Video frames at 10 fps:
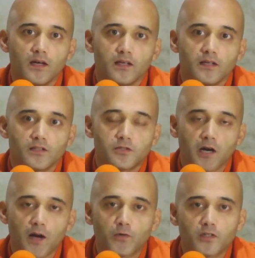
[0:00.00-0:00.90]
Sri
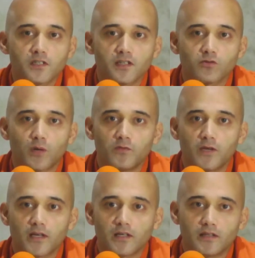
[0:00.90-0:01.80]
Ramakrishna and Swami
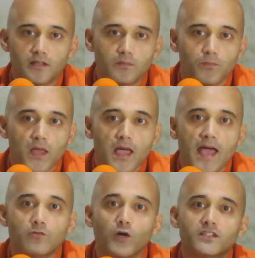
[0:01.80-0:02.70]
Vivekananda,
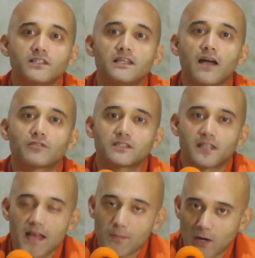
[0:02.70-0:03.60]
and what did he have to
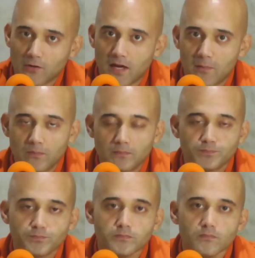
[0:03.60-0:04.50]
say about them?
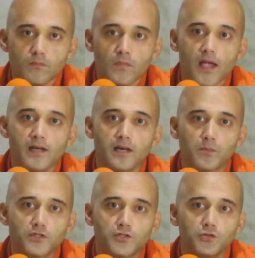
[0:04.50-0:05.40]
And
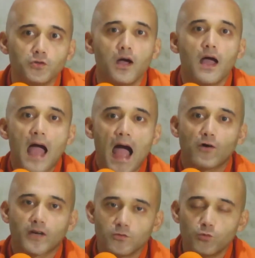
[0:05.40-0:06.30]
number two, how
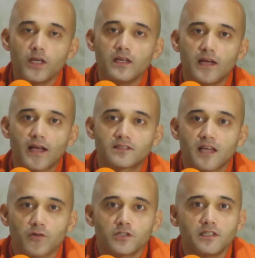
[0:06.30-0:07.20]
can we, as
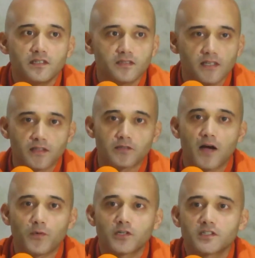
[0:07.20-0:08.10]
devotees in the
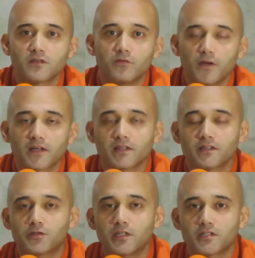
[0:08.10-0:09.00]
Ramakrishna Vivekananda
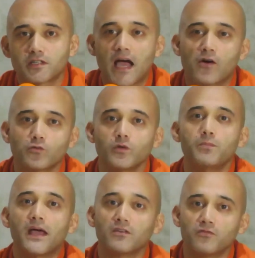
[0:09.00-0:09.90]
tradition, how can we
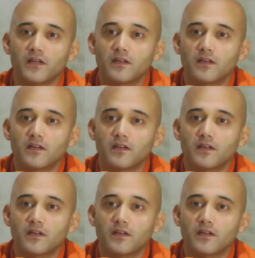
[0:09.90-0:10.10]
benefit